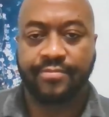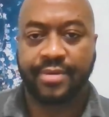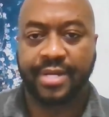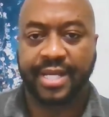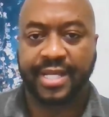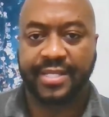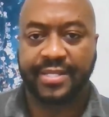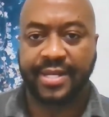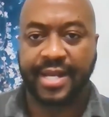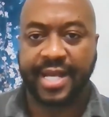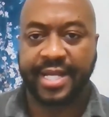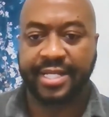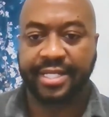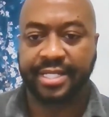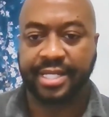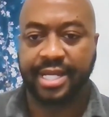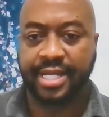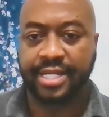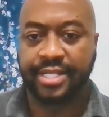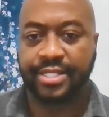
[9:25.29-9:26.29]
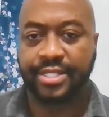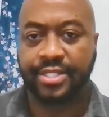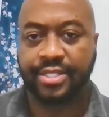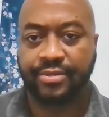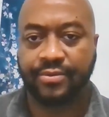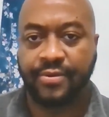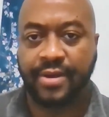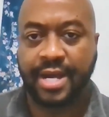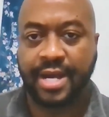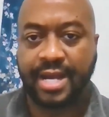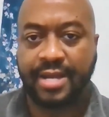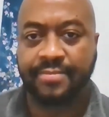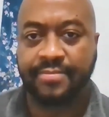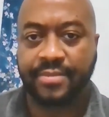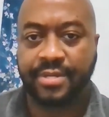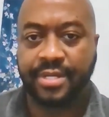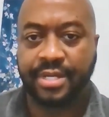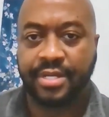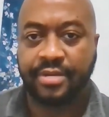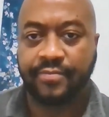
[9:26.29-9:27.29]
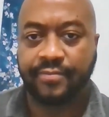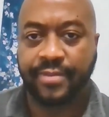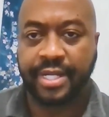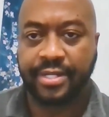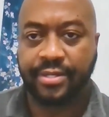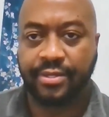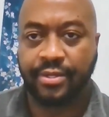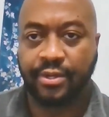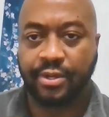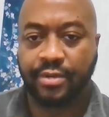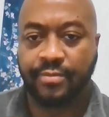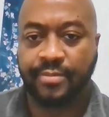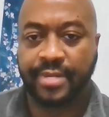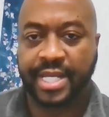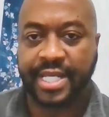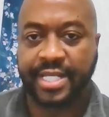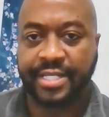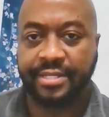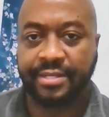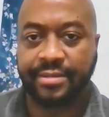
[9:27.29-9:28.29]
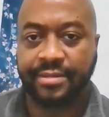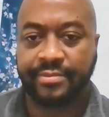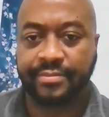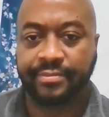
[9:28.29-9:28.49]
Please like, share, and subscribe. May the Lord bless you.